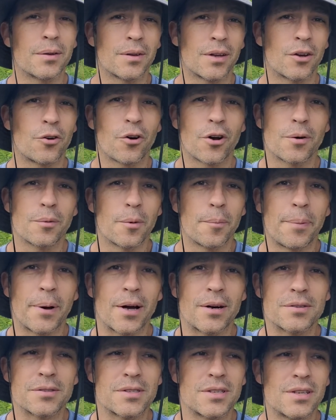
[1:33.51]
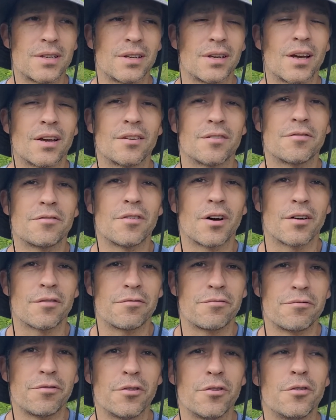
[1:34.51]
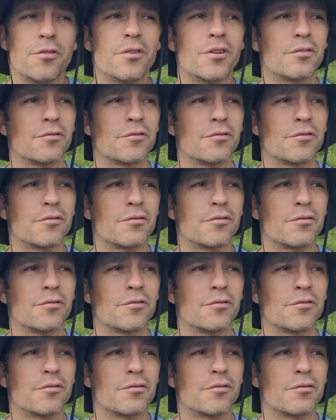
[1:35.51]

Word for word: incredible bounty and of food